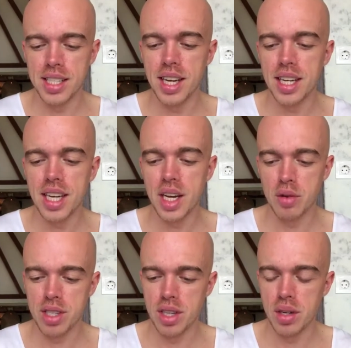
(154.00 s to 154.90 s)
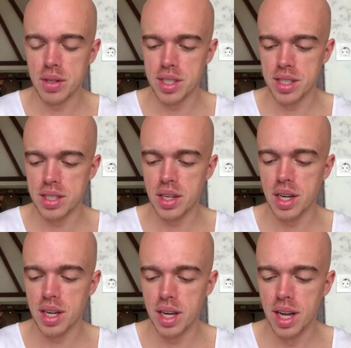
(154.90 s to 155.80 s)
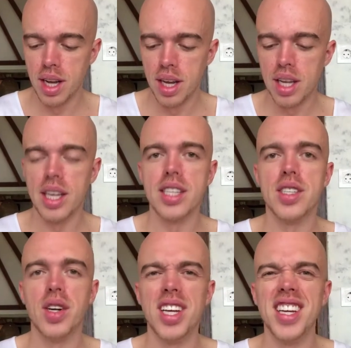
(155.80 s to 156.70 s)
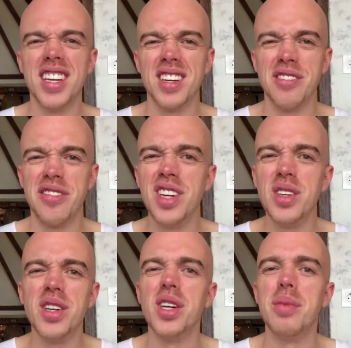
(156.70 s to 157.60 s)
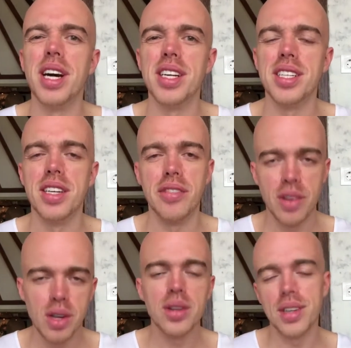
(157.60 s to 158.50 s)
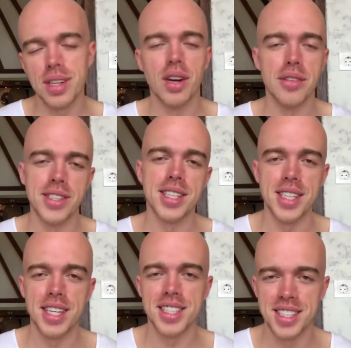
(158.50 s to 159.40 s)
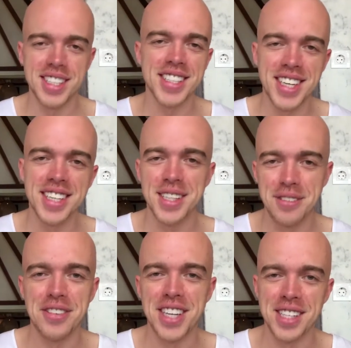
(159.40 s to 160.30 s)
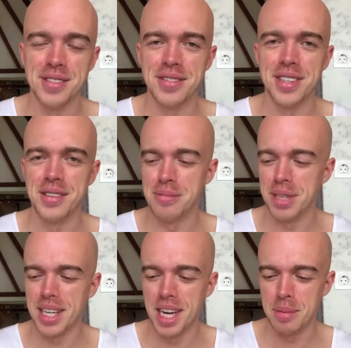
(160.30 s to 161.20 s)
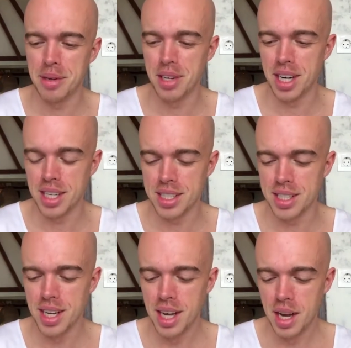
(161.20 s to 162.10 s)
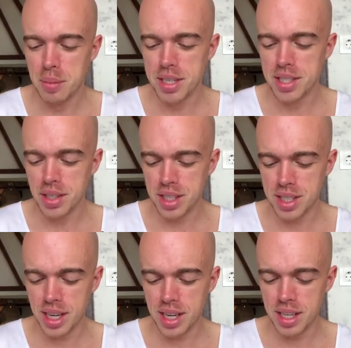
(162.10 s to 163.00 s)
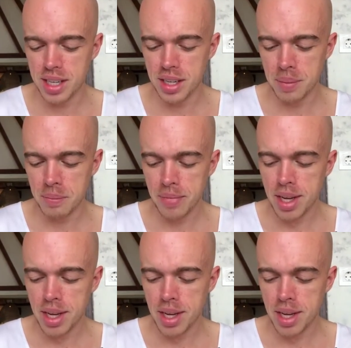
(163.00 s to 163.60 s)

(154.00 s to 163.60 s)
here to get results. It's not here to feel good about yourself, although obviously that's the intended effect of being happy, right? But it's not just like a